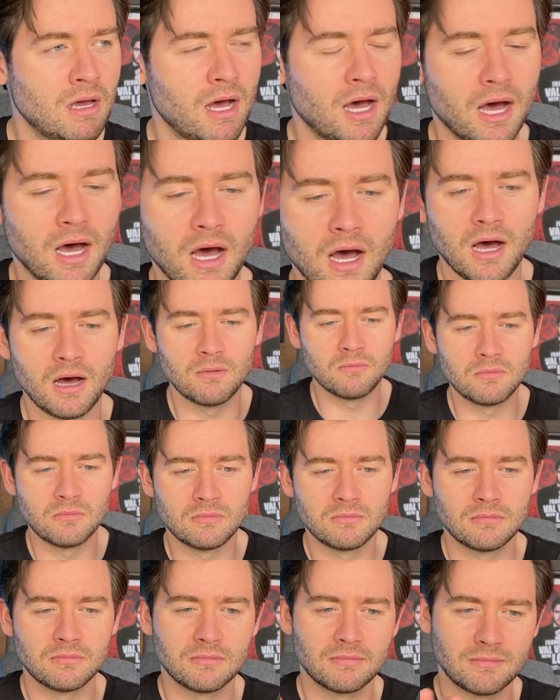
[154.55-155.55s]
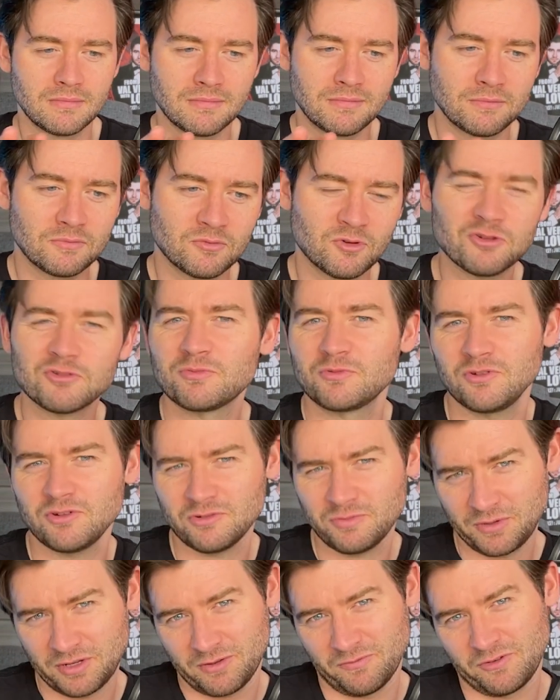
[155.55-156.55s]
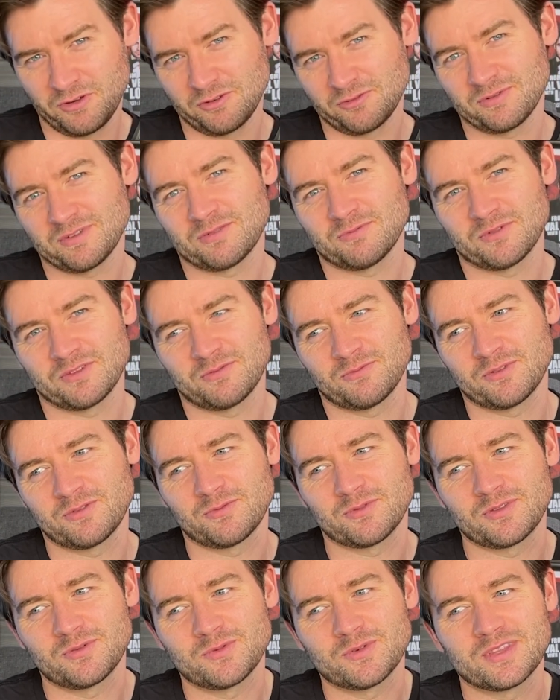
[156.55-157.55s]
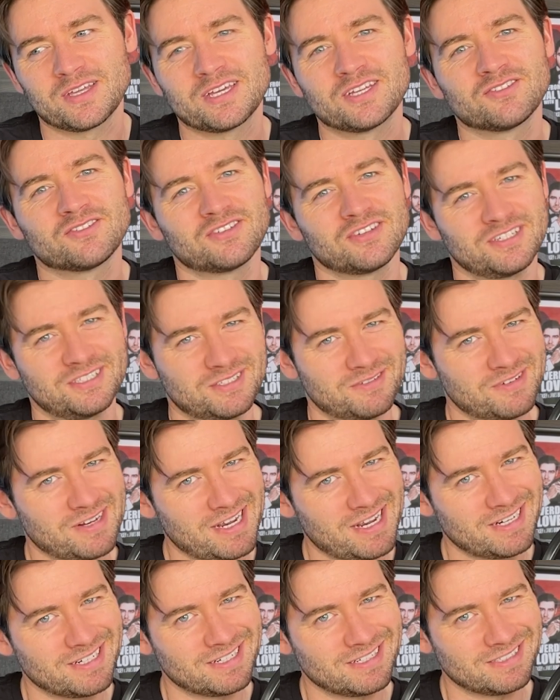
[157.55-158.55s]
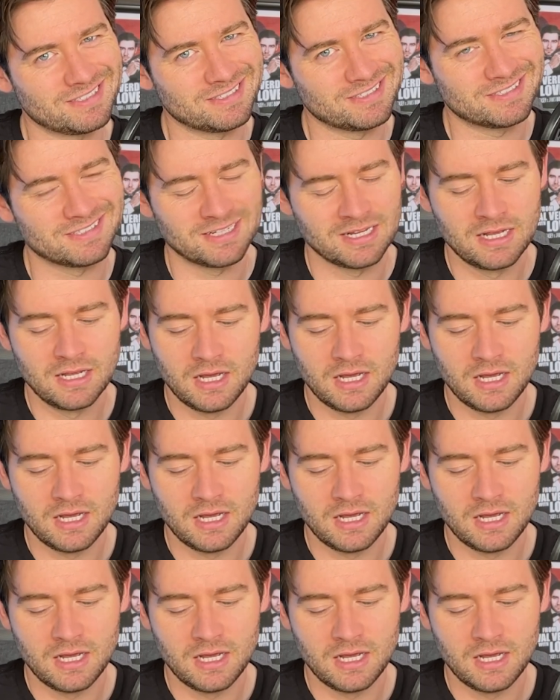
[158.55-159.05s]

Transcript: Not to be confused with the insides of candles.